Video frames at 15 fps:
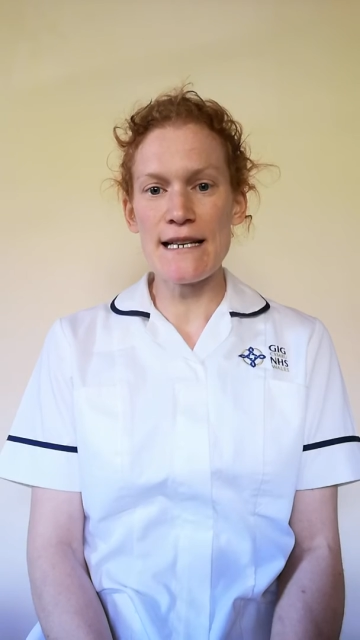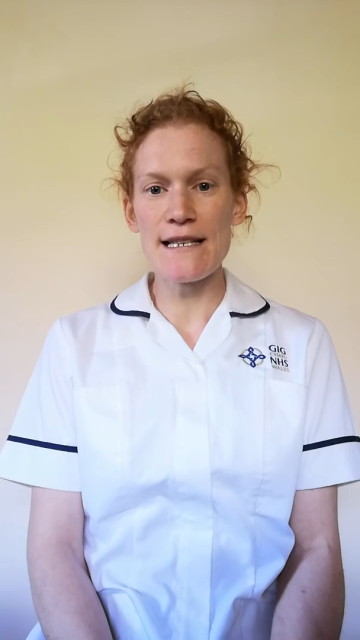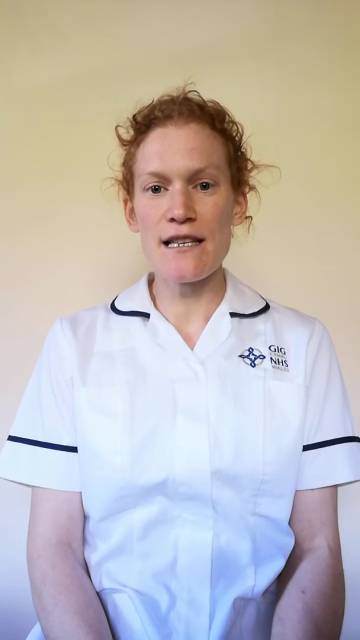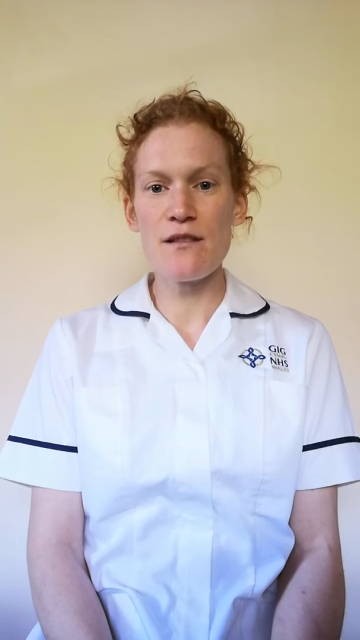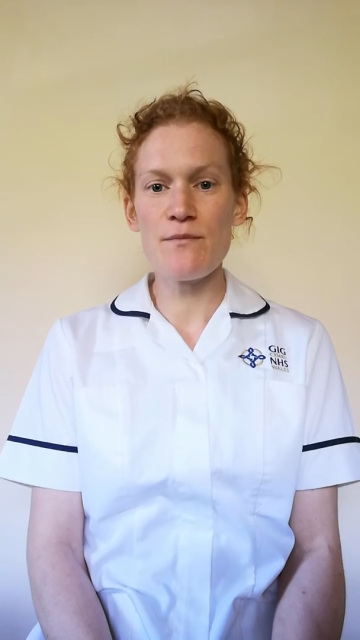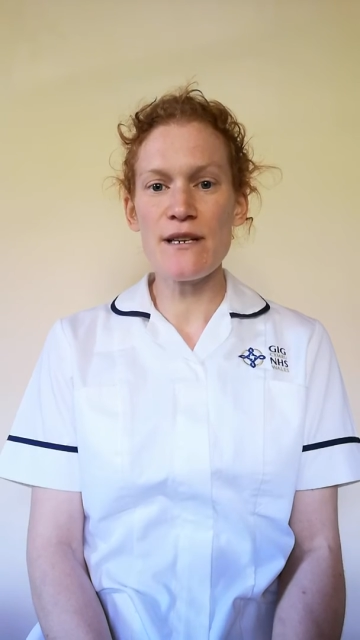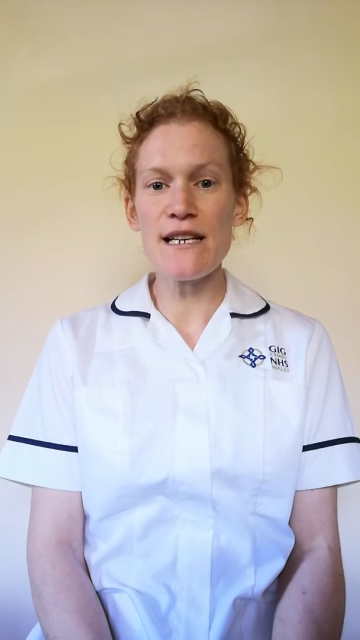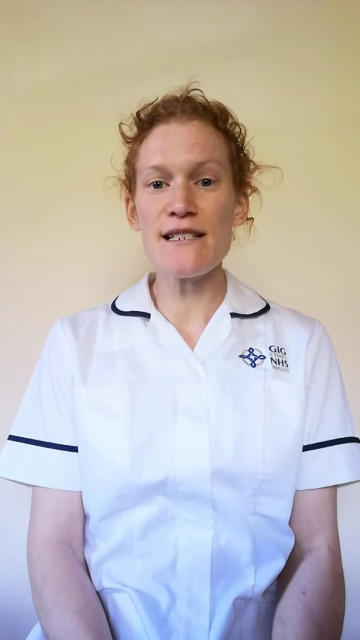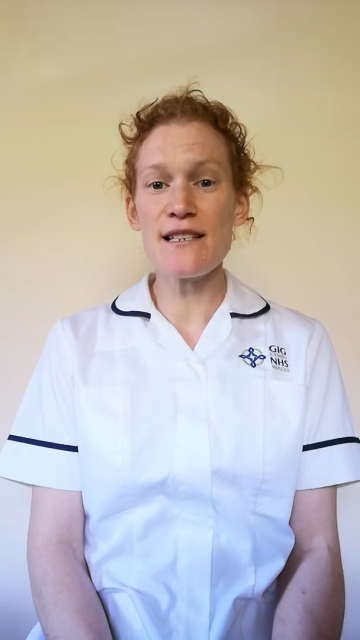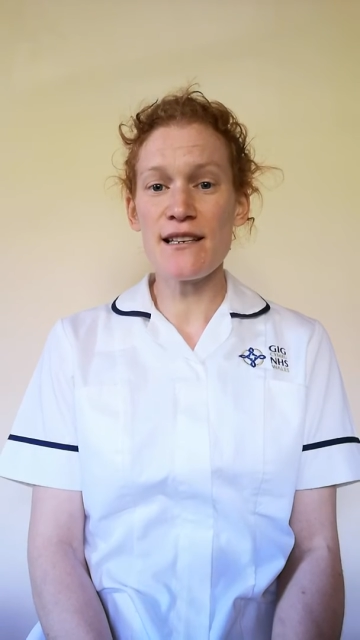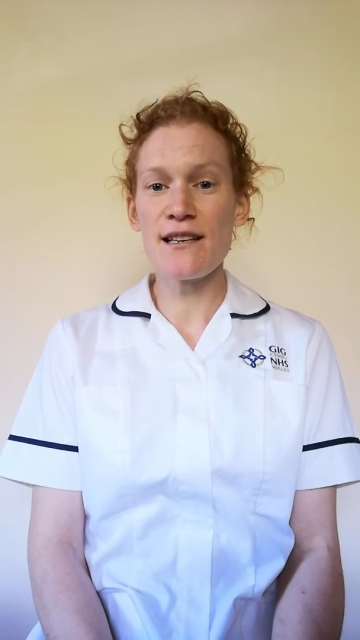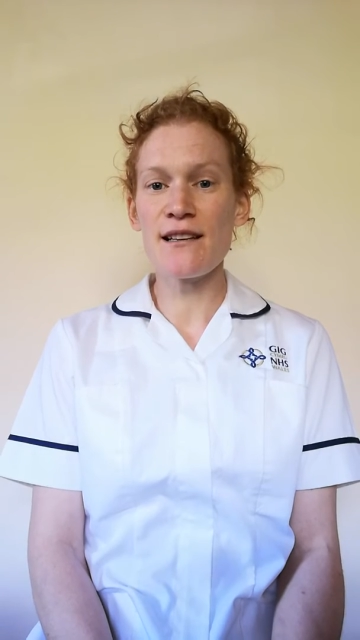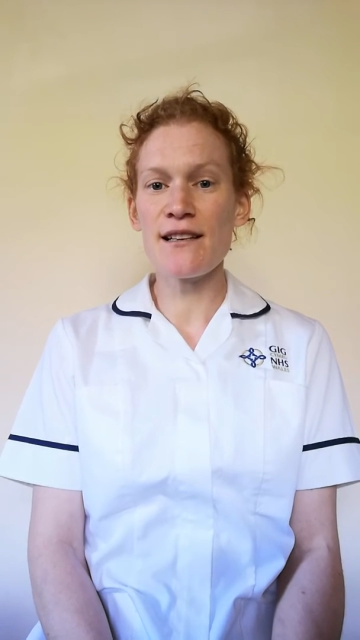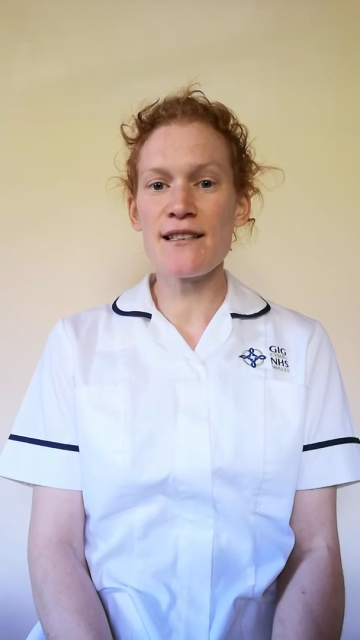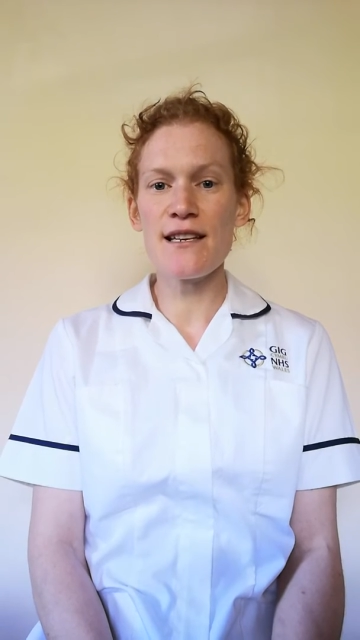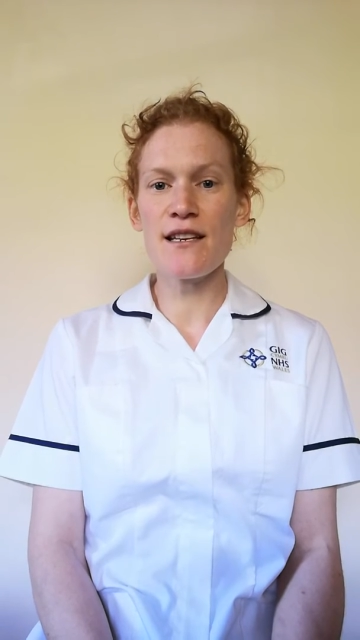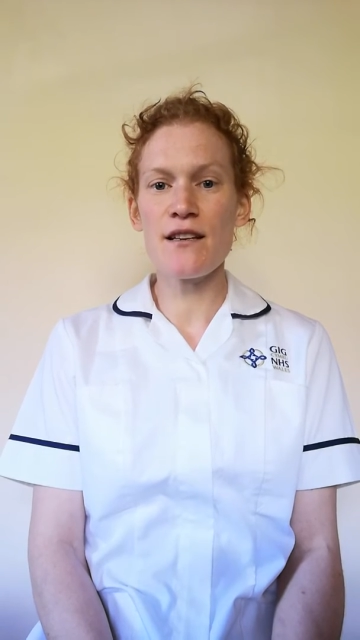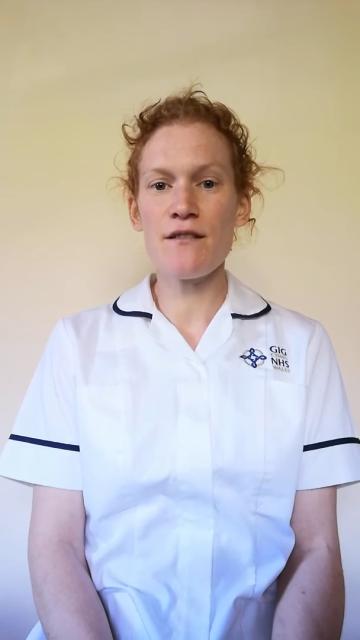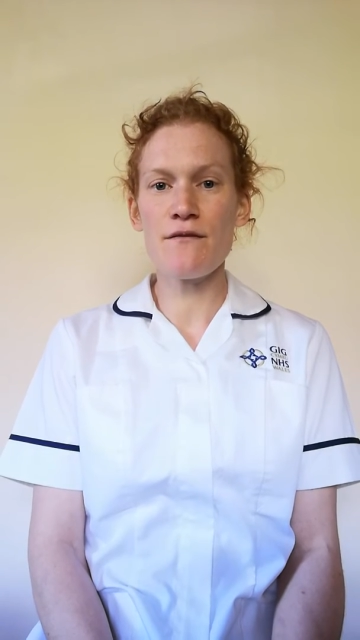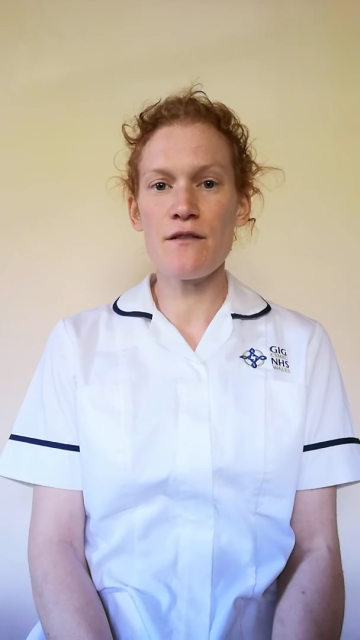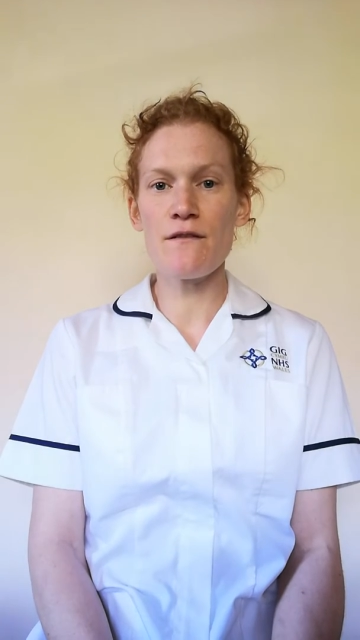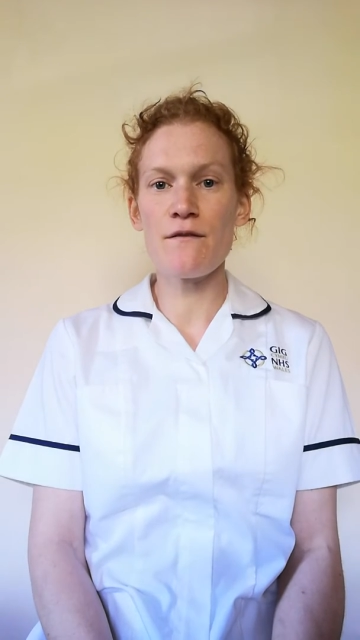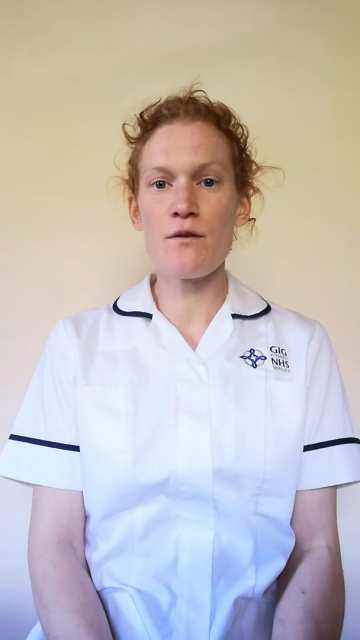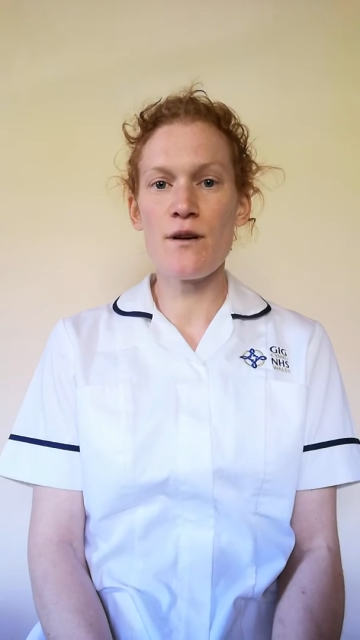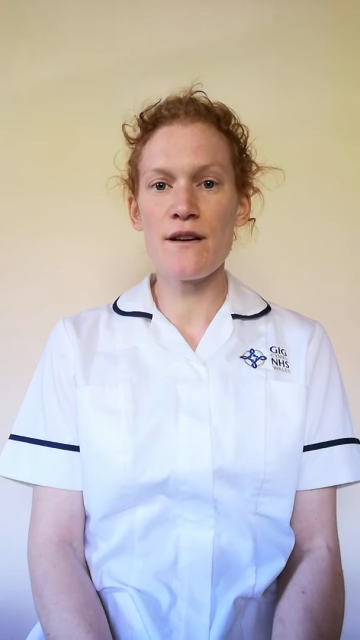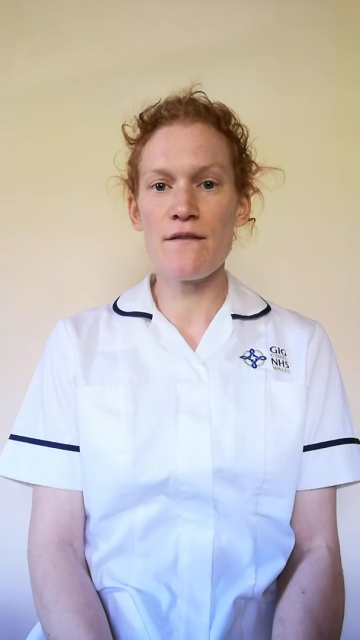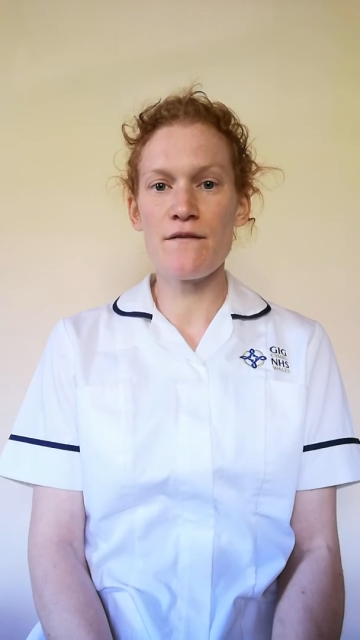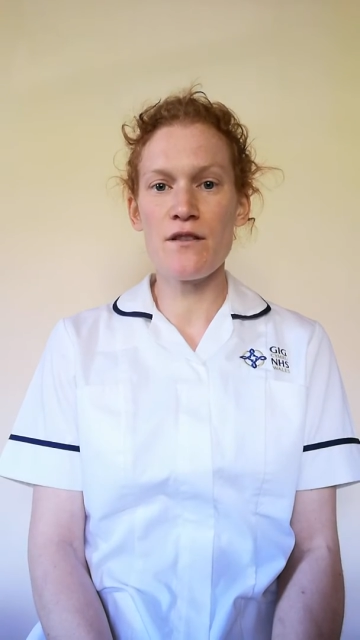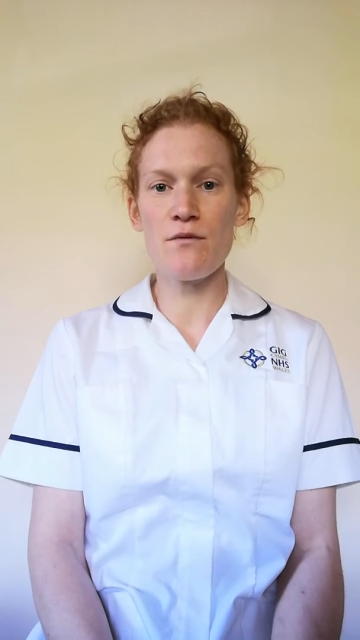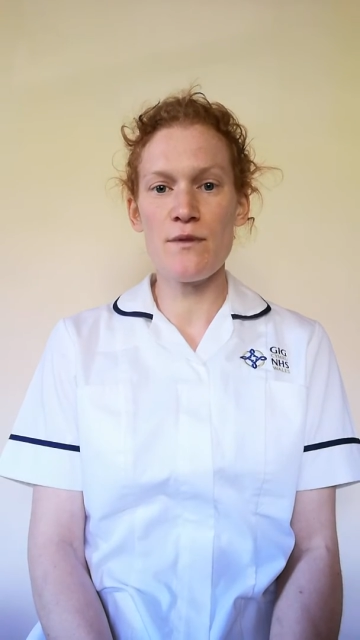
So the bleeding can continue for quite a few